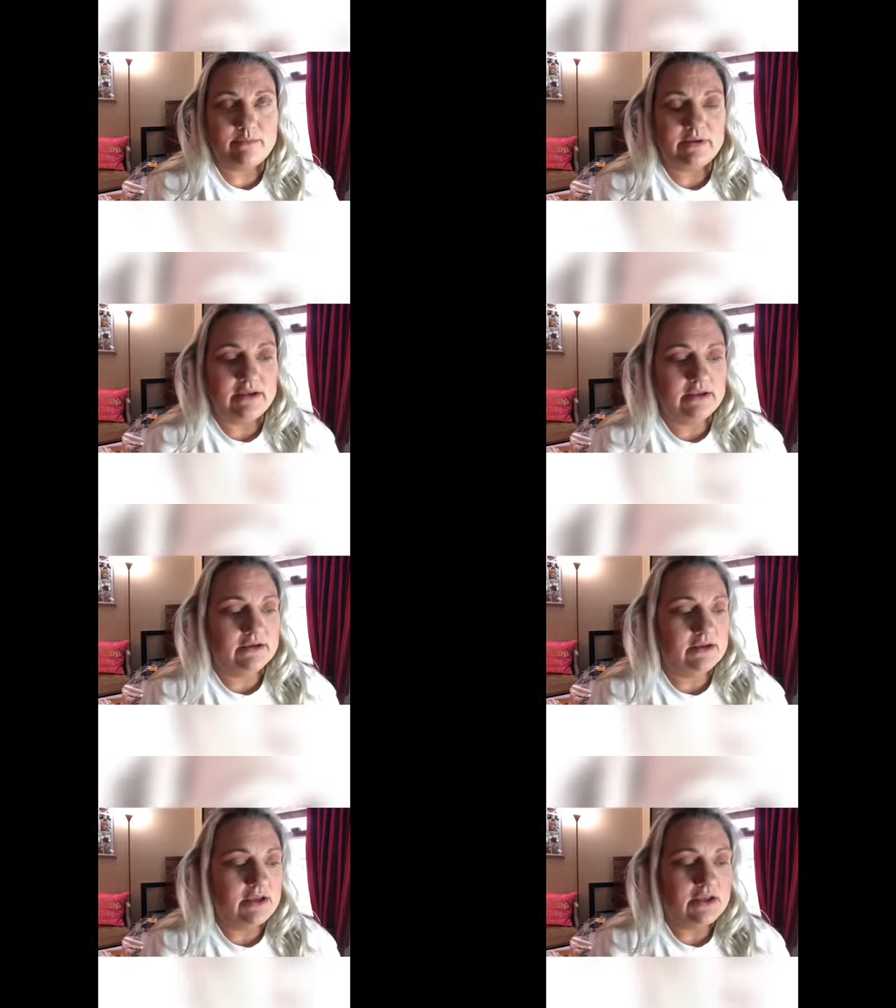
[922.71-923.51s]
and
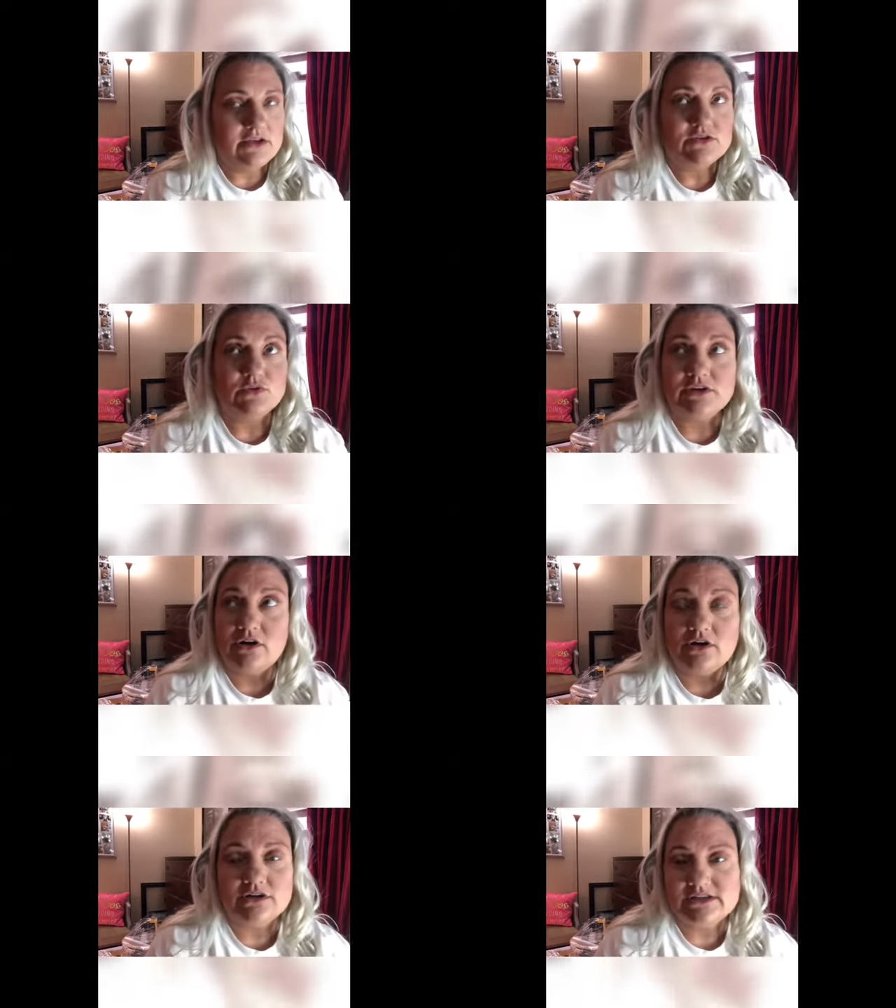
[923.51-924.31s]
it's really hard
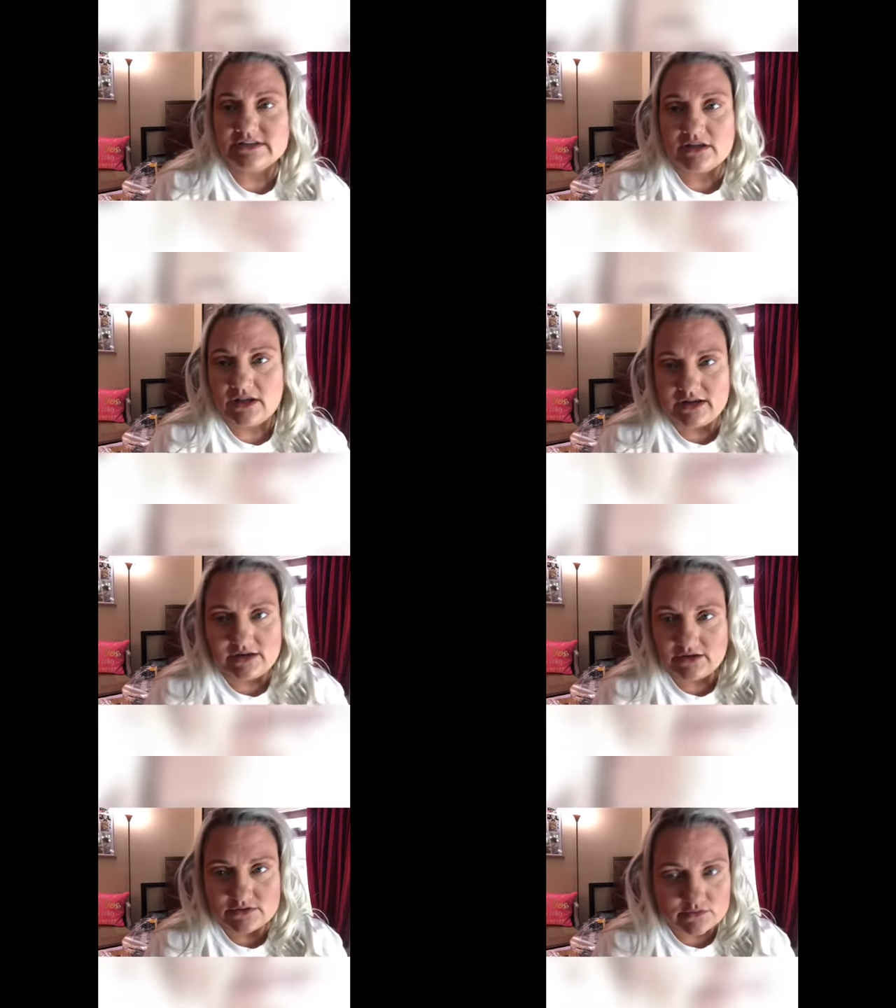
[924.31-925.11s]
because the lighting in
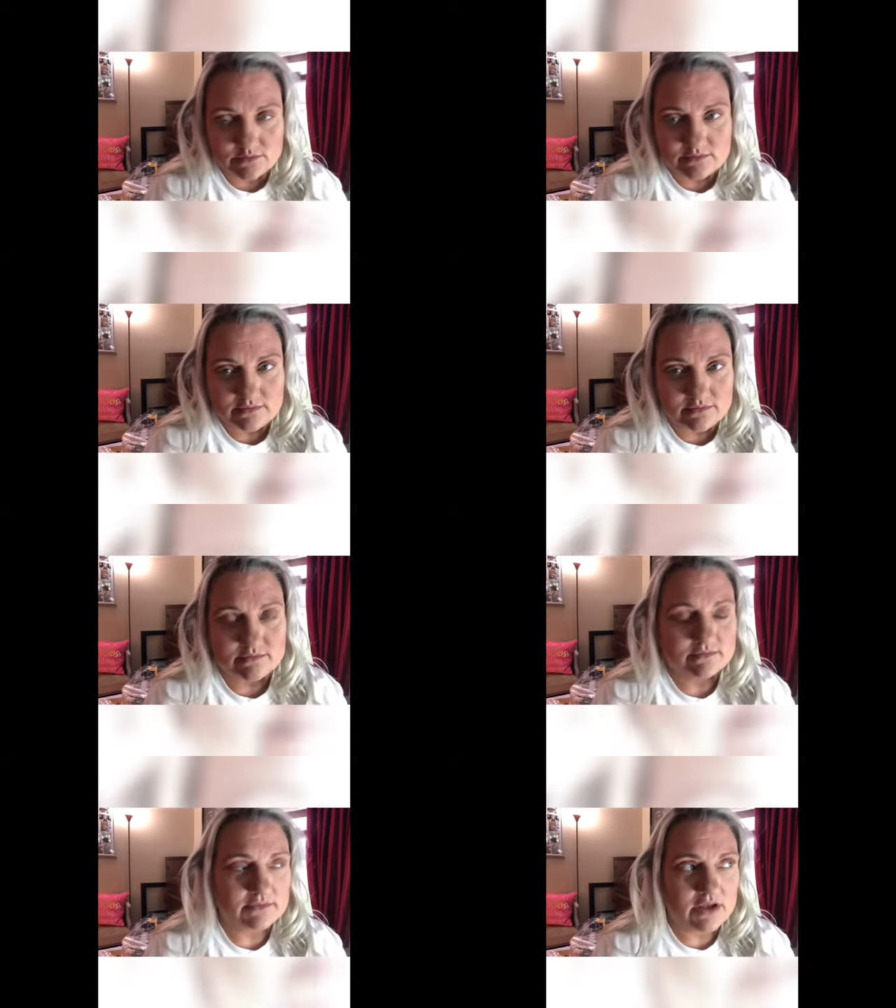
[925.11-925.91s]
this room
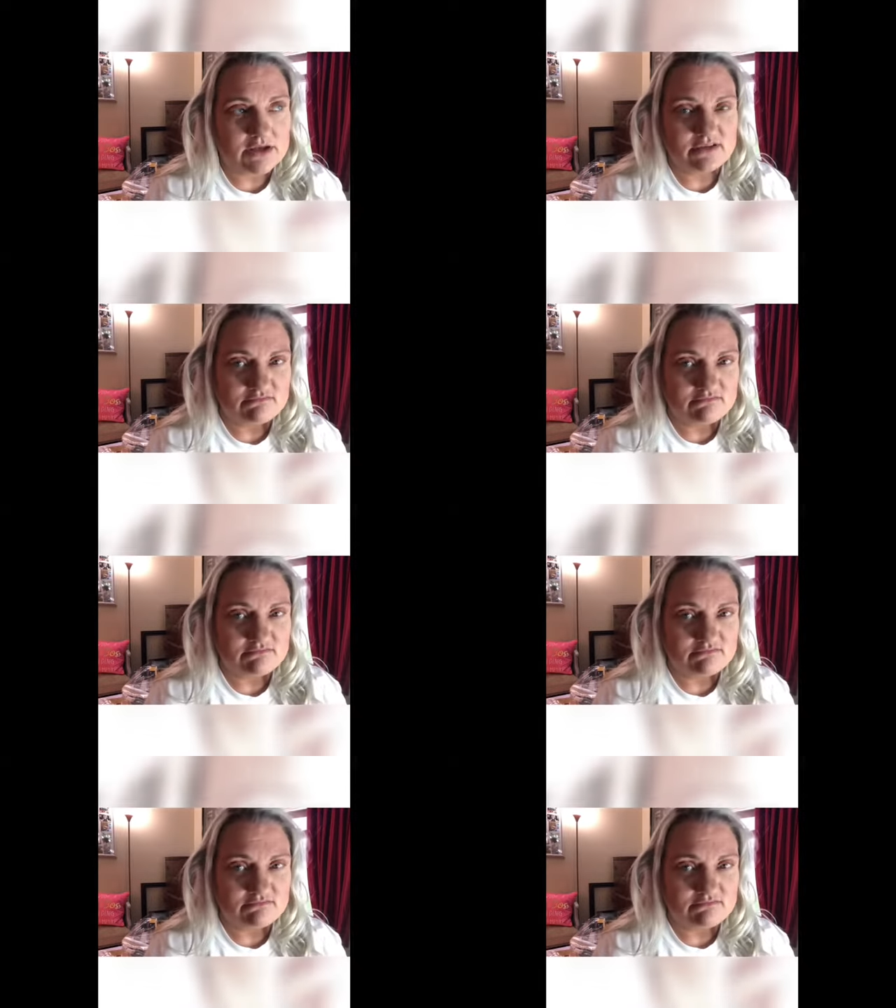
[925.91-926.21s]
kind of